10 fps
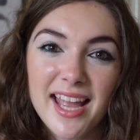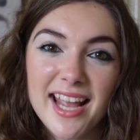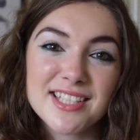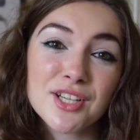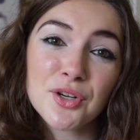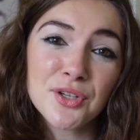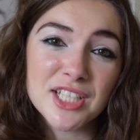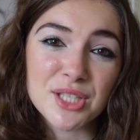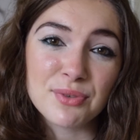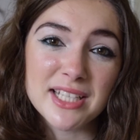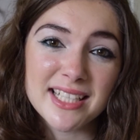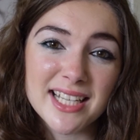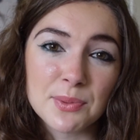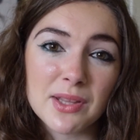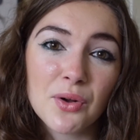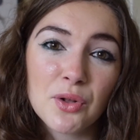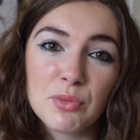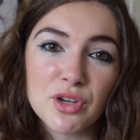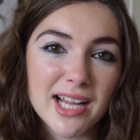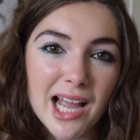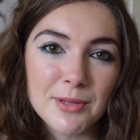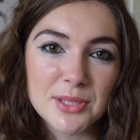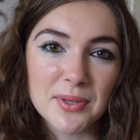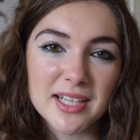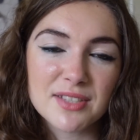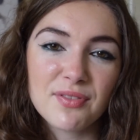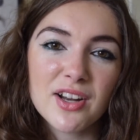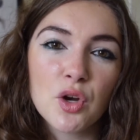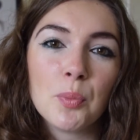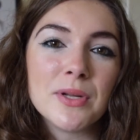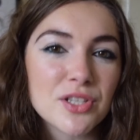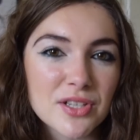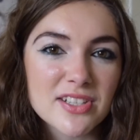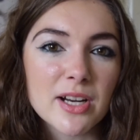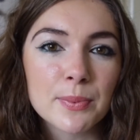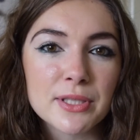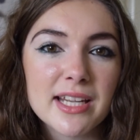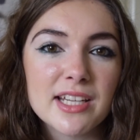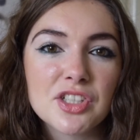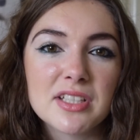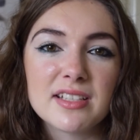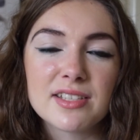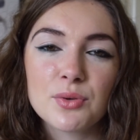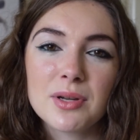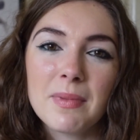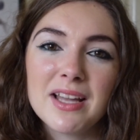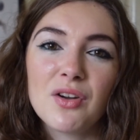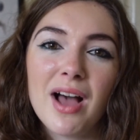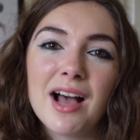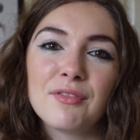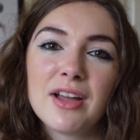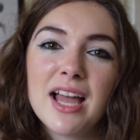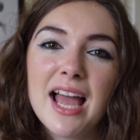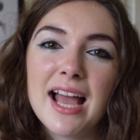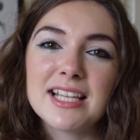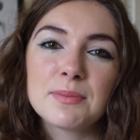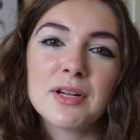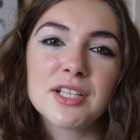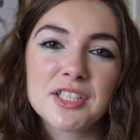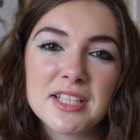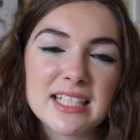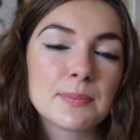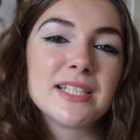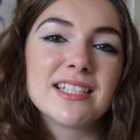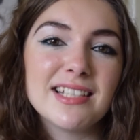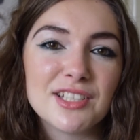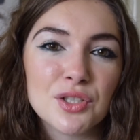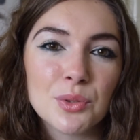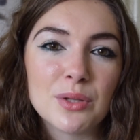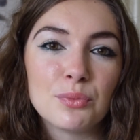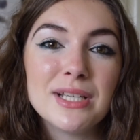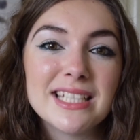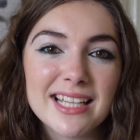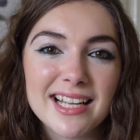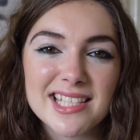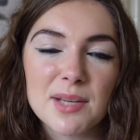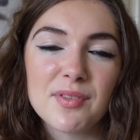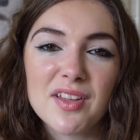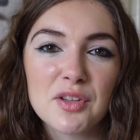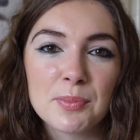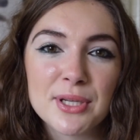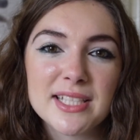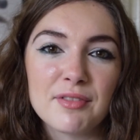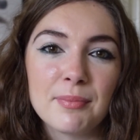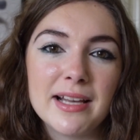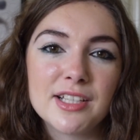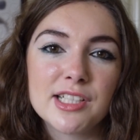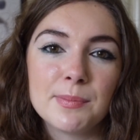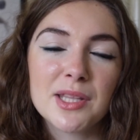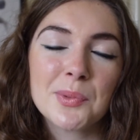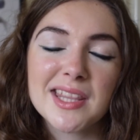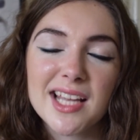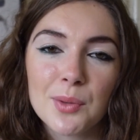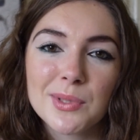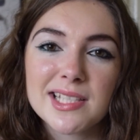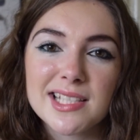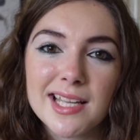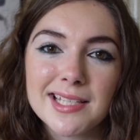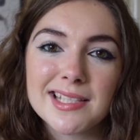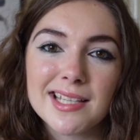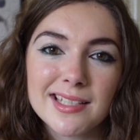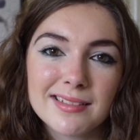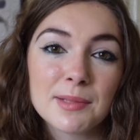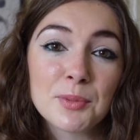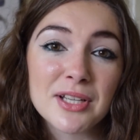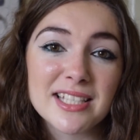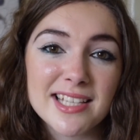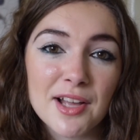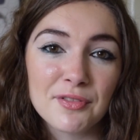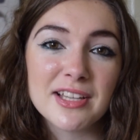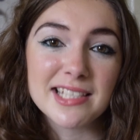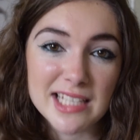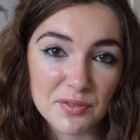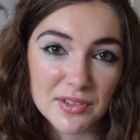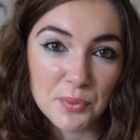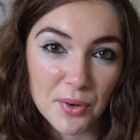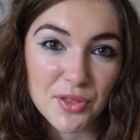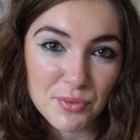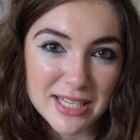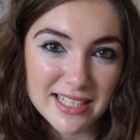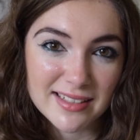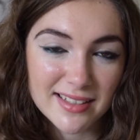It's a gorgeous read, and as with all Murakami's work, it's very open to interpretation, so it might not have as much explicitly to do with reading as some of the other books I've mentioned, but the one thing I will say is that the book itself is definitely worth a read.